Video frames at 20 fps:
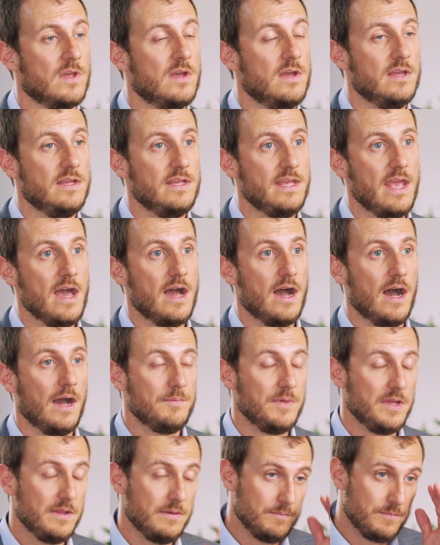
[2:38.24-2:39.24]
Yeah, I
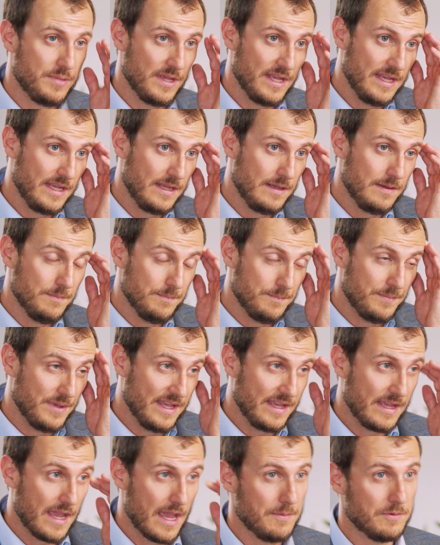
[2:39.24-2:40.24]
mean,
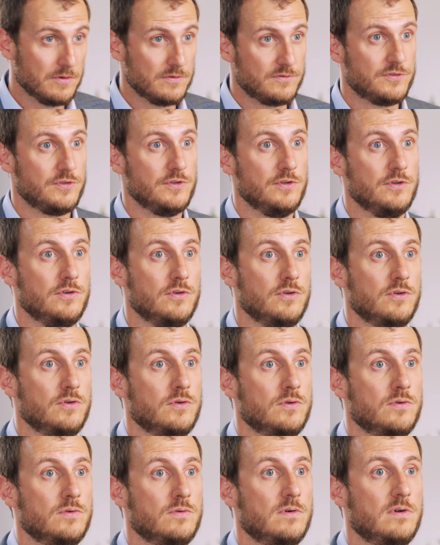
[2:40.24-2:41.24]
being able
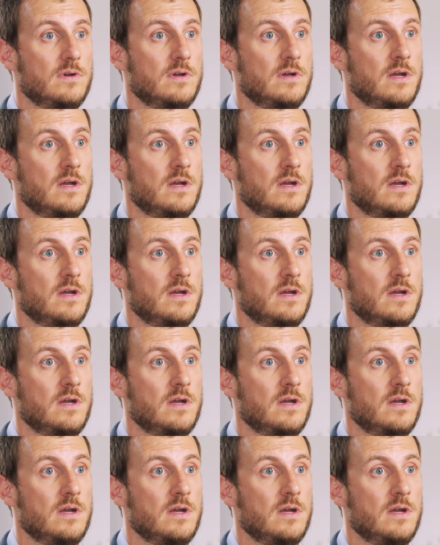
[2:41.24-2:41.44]
to